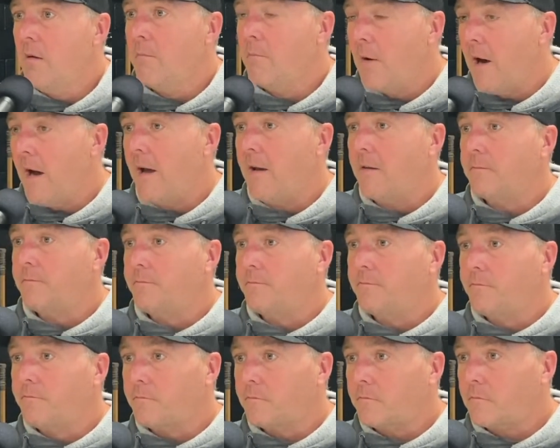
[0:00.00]
But
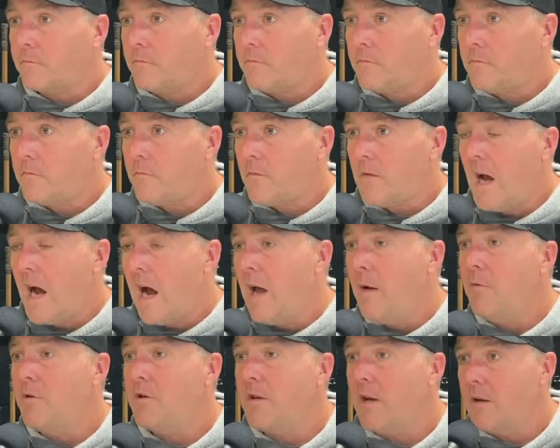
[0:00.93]

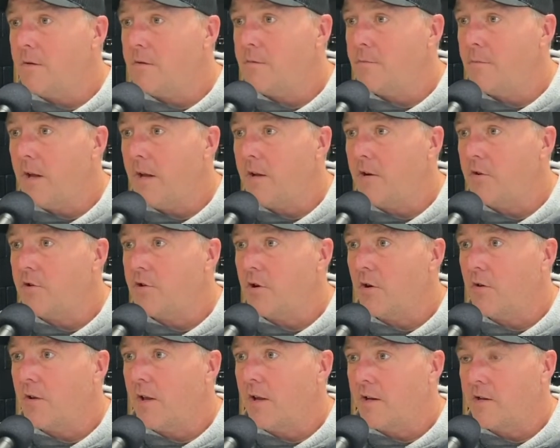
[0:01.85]
I was making
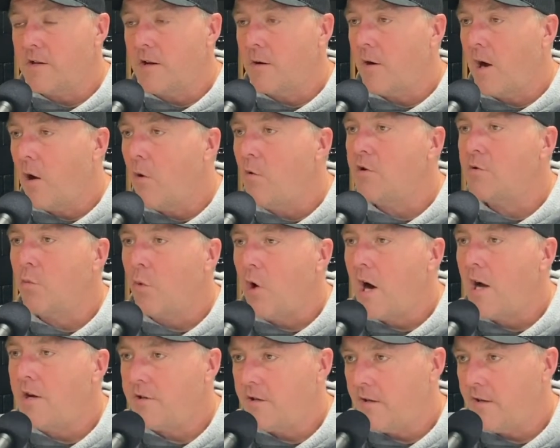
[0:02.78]
sure, like, because I always
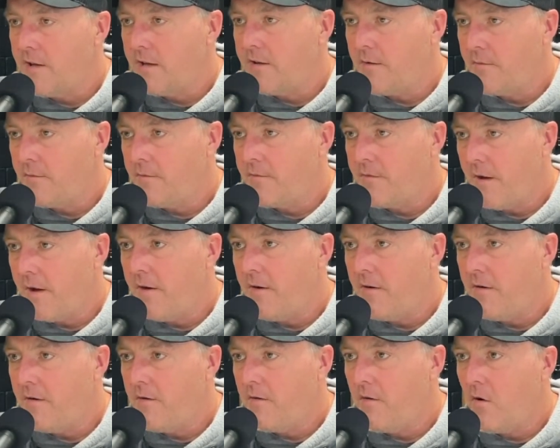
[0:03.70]
watch and let them
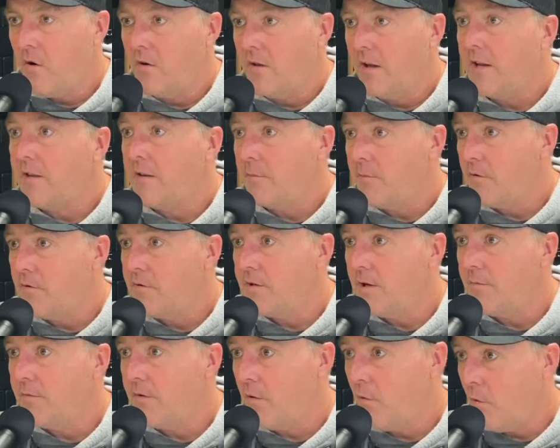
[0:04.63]
fail or let them do
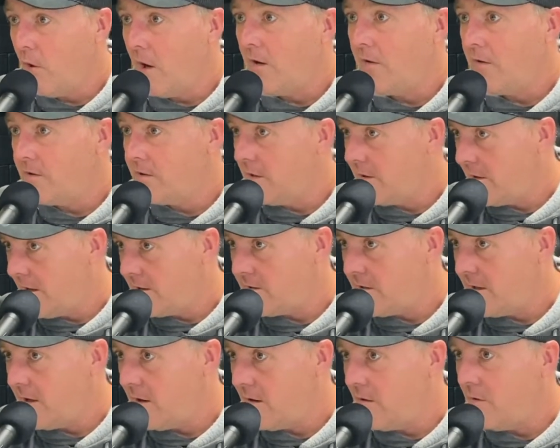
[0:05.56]
something well and say,
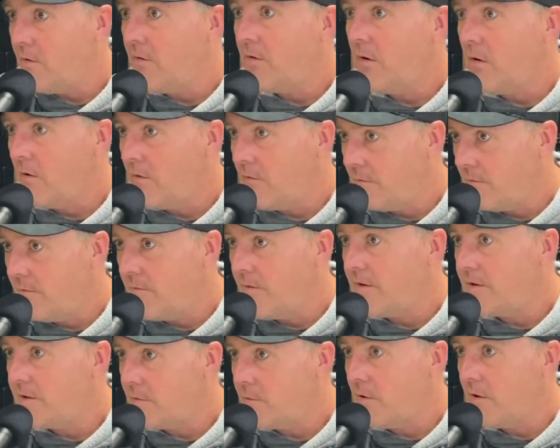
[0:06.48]
that's how, or
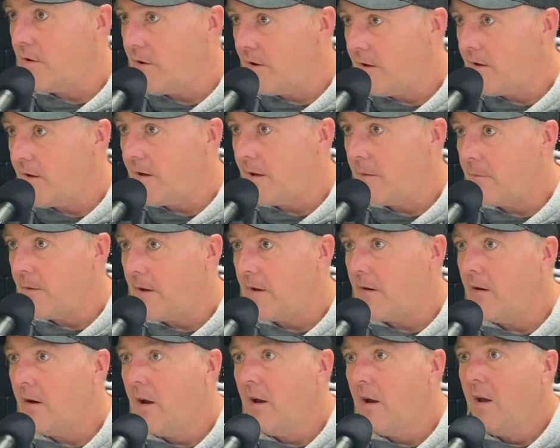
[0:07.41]
this is where you need to get
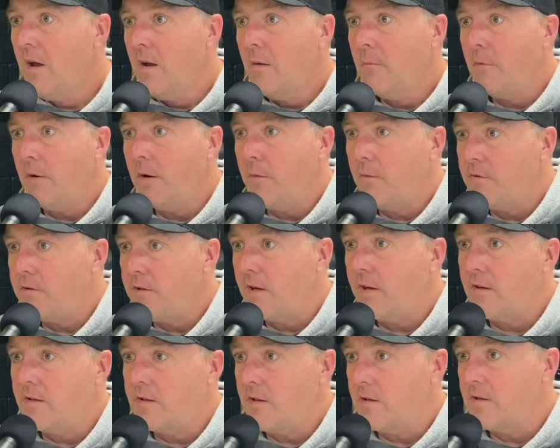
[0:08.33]
better. But it was
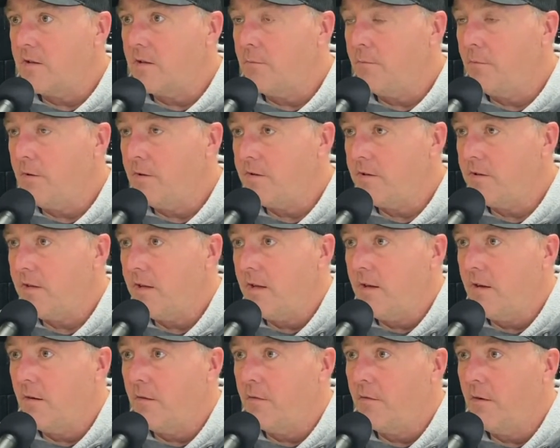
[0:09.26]
like the simplest
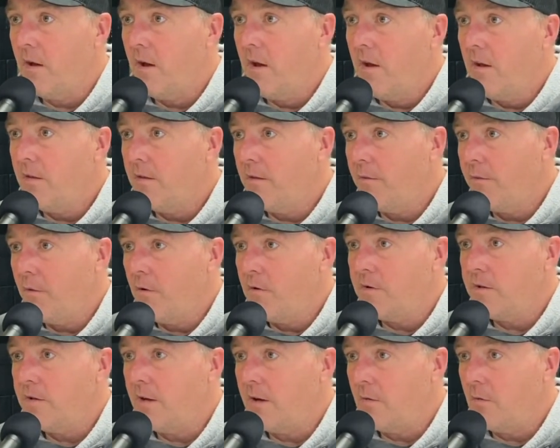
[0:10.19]
thing of the
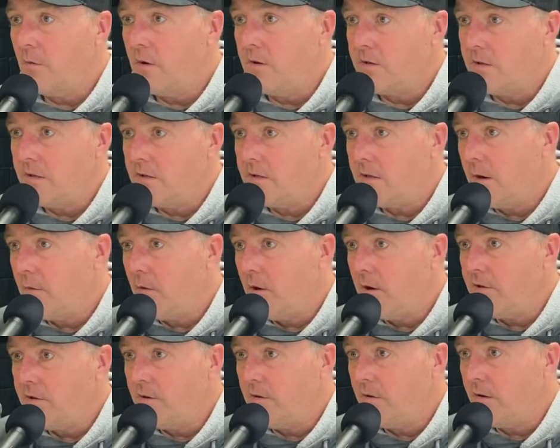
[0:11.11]
first thing was, is I
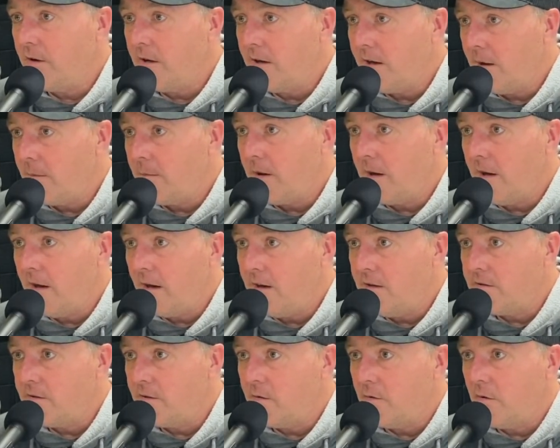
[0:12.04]
want you looking at my
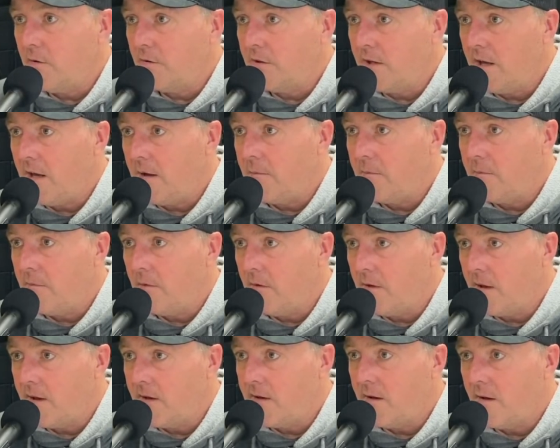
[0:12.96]
eyes the whole time.
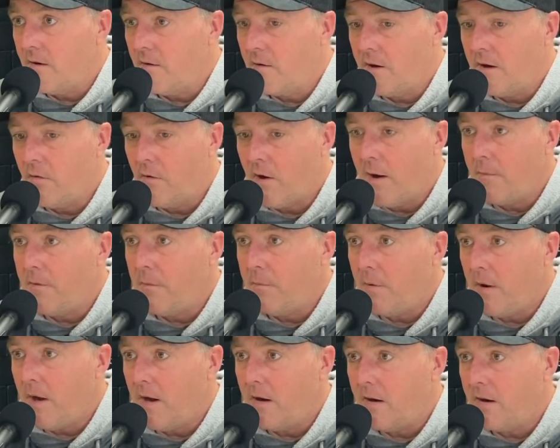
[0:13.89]
Like, grab the
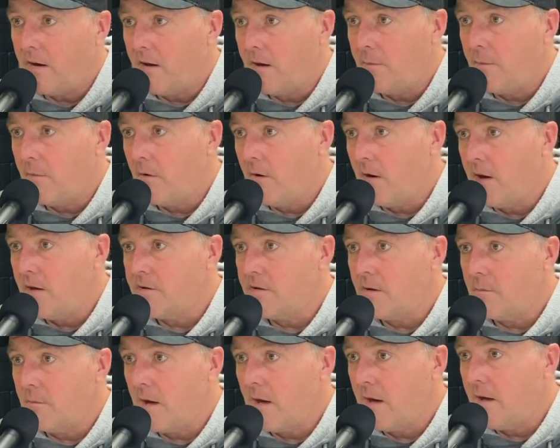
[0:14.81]
puck, keep your eyes
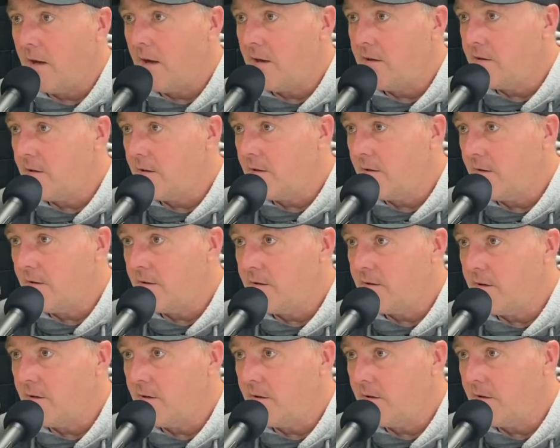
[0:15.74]
on my eyes until you
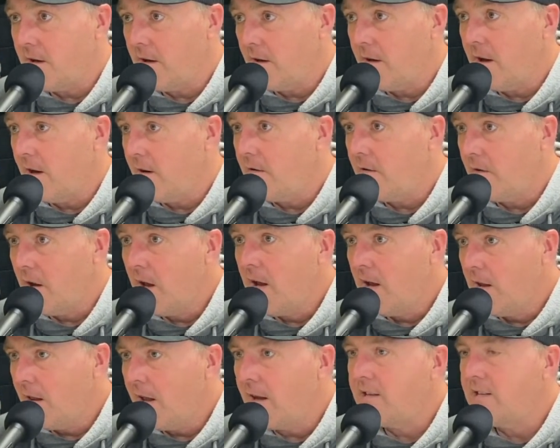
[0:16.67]
see, and
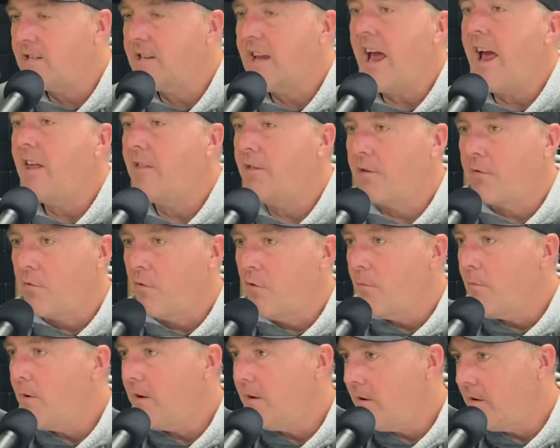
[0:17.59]
like scan
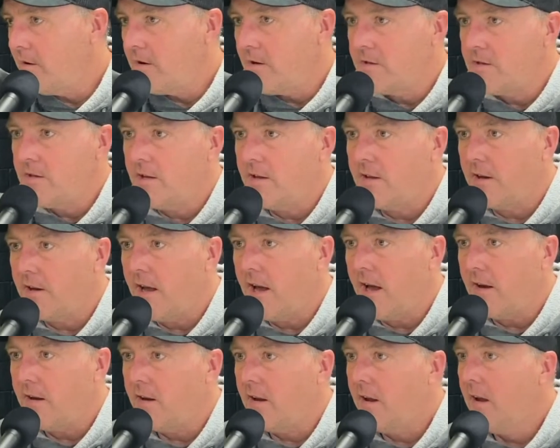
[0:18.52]
through me to see the net.